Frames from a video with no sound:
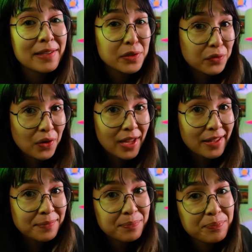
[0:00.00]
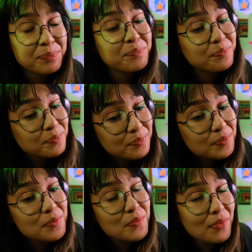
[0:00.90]
is free,
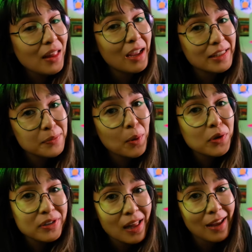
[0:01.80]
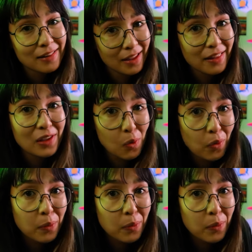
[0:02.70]
it's most likely that you're the